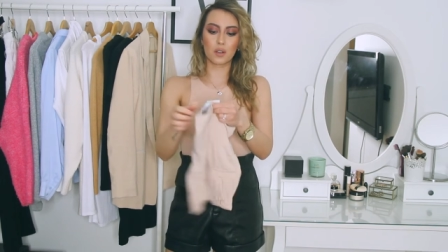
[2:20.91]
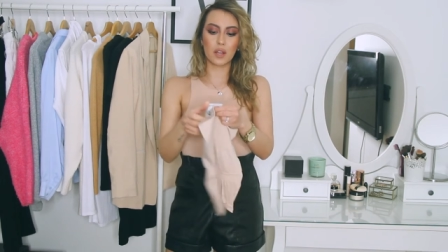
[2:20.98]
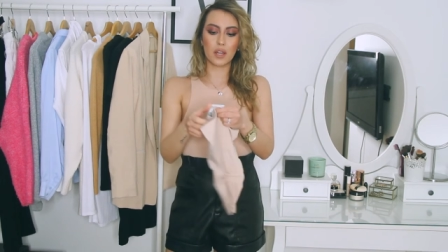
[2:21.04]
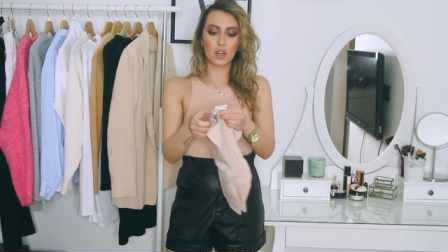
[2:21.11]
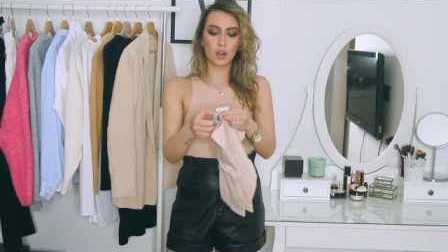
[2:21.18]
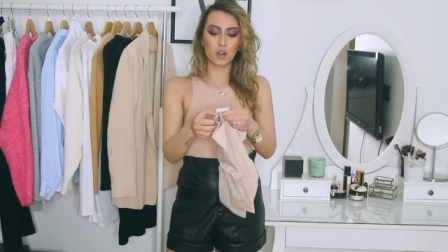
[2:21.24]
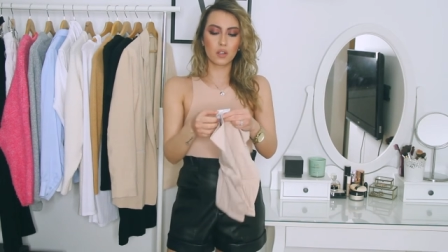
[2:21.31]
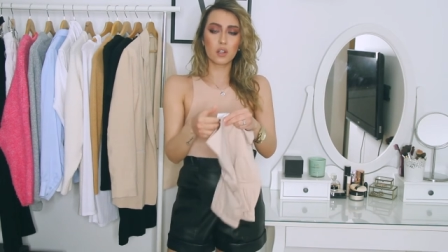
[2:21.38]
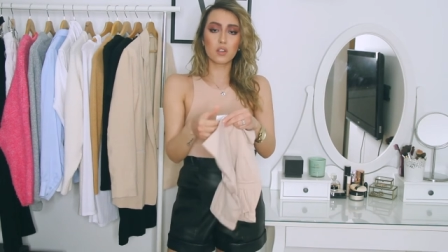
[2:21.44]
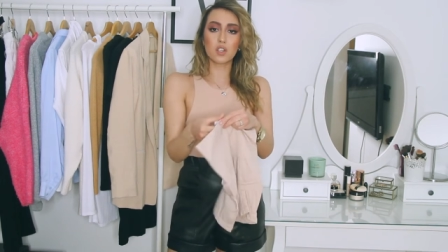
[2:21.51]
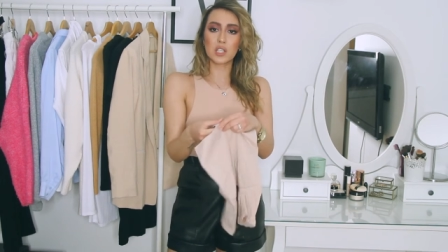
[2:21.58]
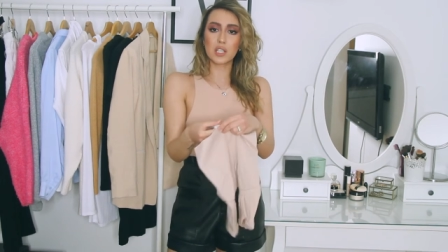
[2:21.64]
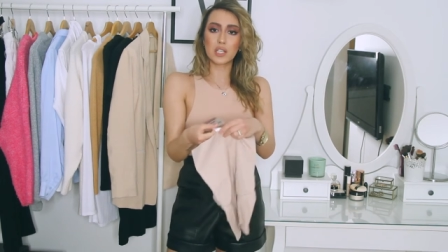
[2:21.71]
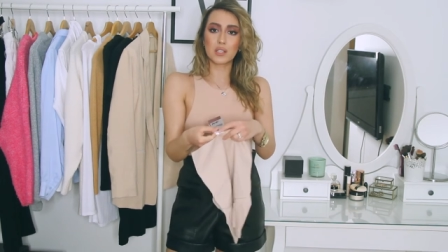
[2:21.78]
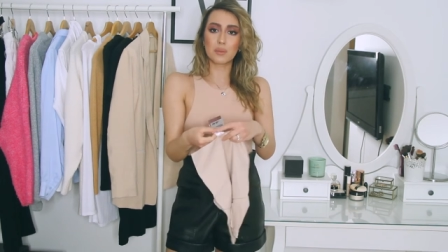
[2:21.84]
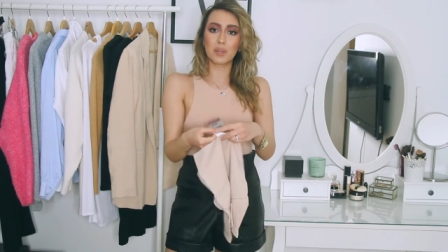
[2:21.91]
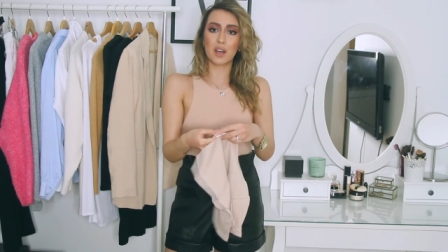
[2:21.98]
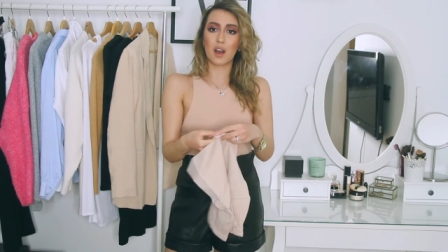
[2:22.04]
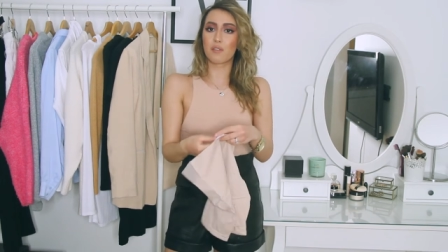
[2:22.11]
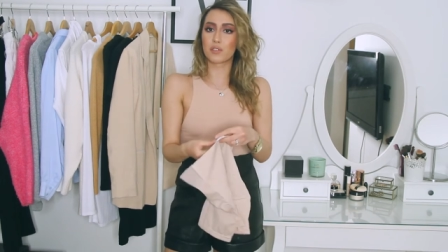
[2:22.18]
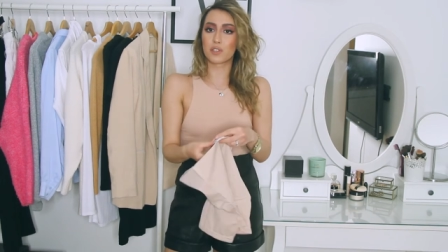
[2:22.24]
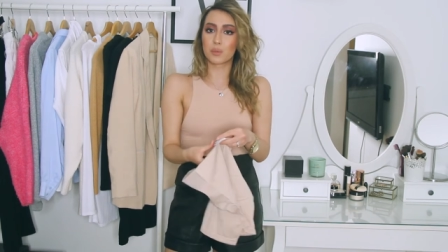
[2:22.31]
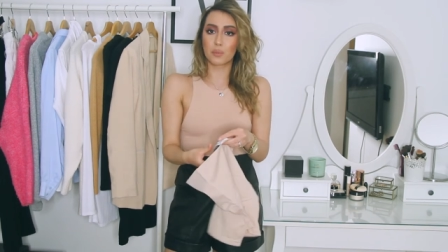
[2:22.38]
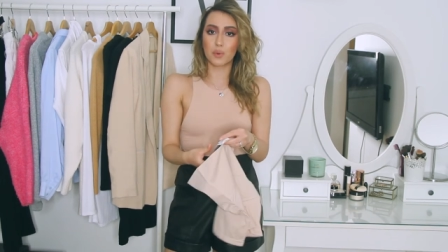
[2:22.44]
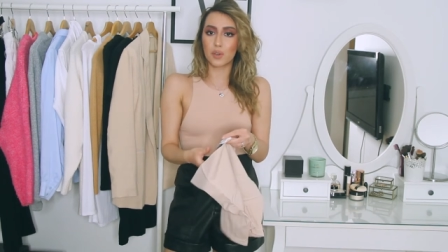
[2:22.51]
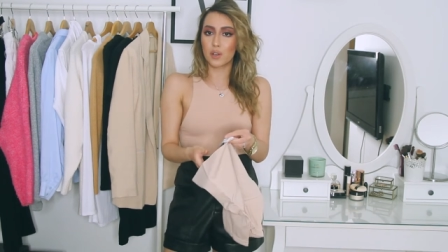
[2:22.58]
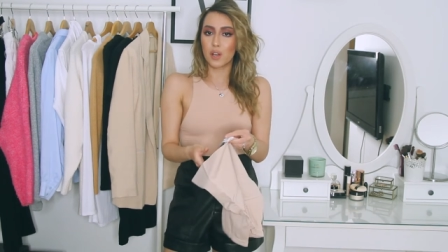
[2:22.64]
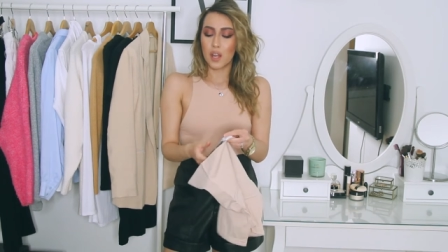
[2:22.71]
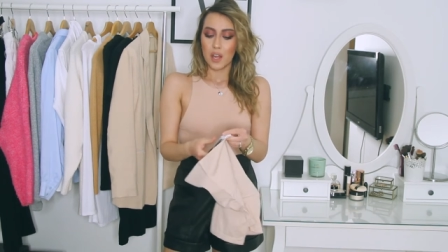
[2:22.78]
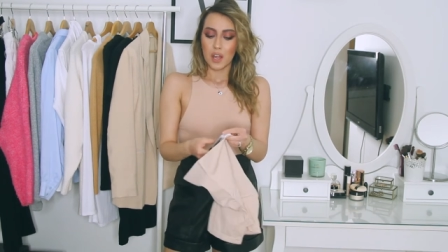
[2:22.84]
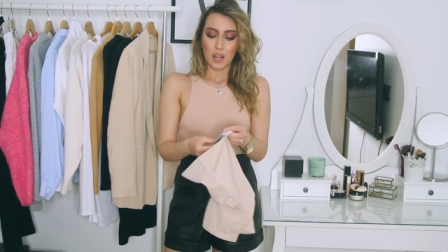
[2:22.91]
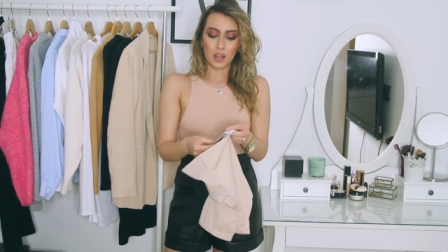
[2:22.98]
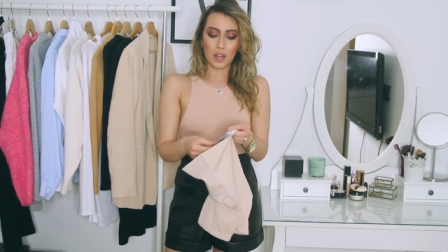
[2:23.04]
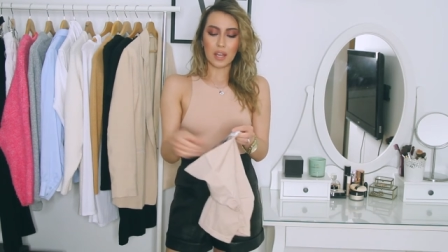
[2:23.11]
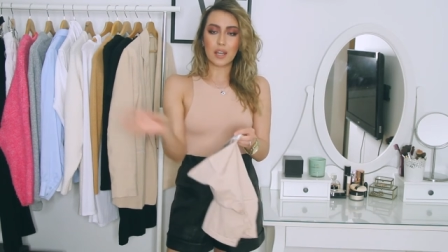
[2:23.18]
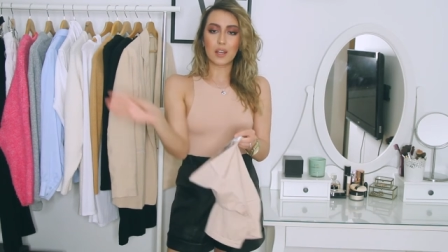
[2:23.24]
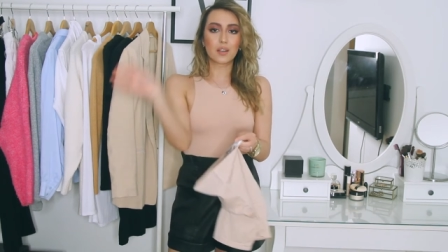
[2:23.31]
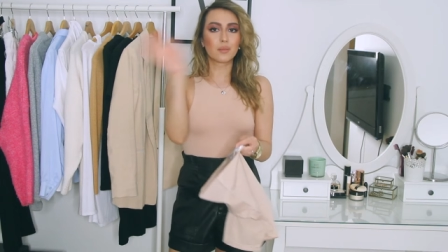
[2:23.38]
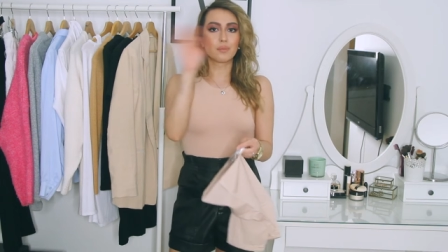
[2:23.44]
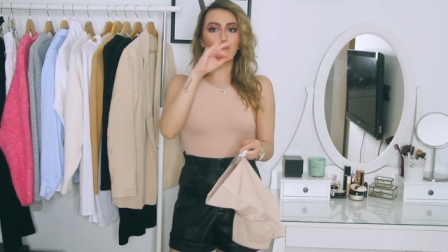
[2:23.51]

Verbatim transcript: Like, girl, you just need to be comfortable. Like,